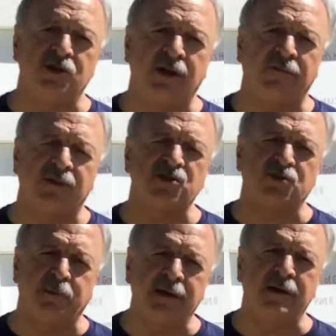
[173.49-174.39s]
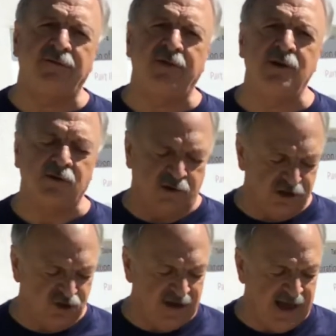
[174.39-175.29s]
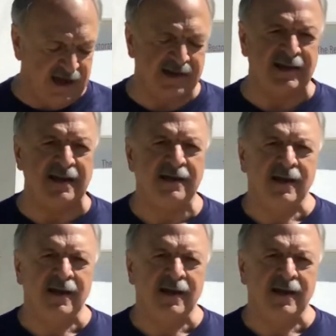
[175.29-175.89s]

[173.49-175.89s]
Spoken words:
of the spirit-filled Christianity